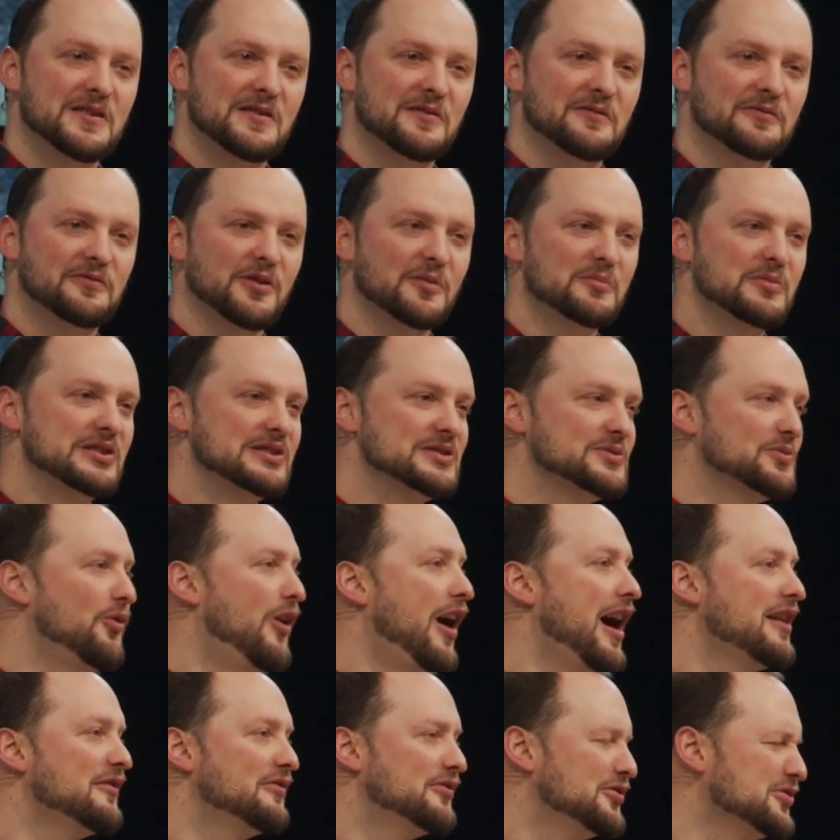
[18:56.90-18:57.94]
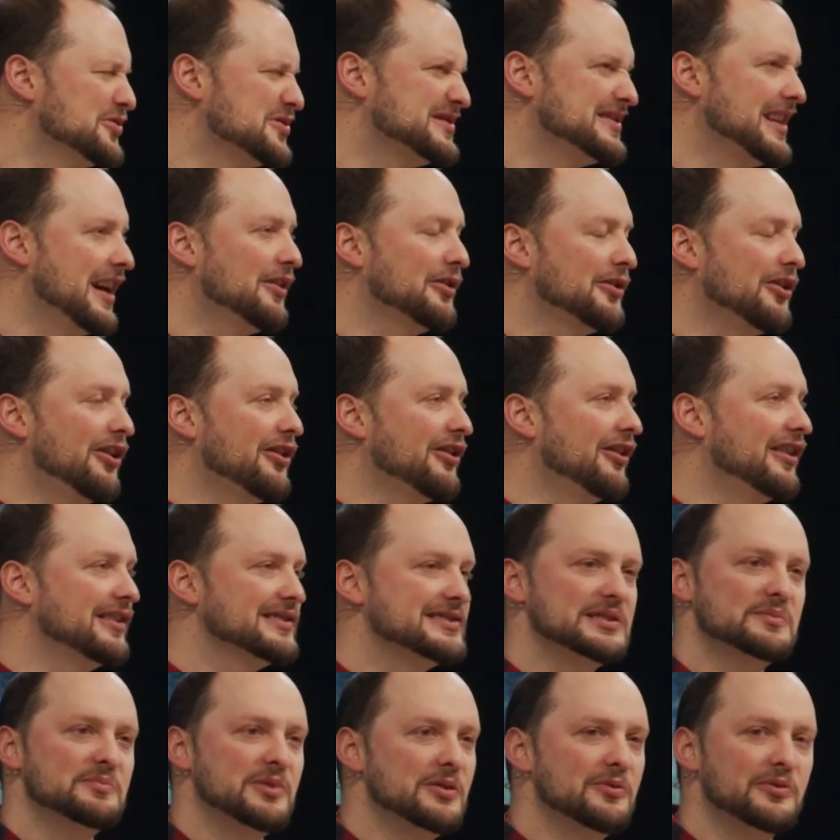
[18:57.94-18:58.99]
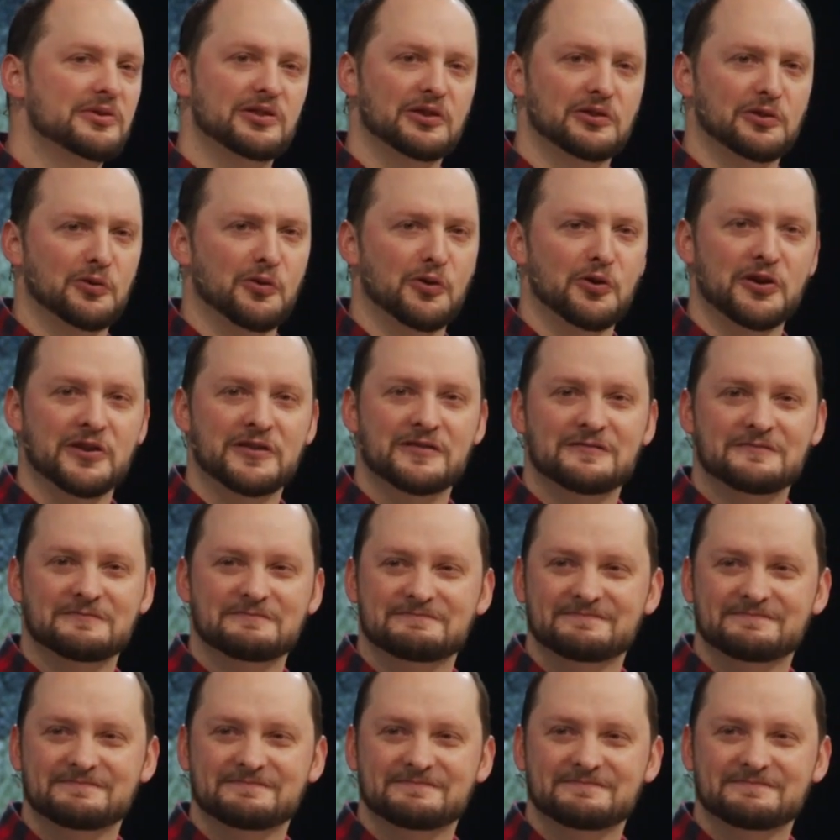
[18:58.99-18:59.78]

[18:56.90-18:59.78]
from his wife who has now gone on to be with the Lord.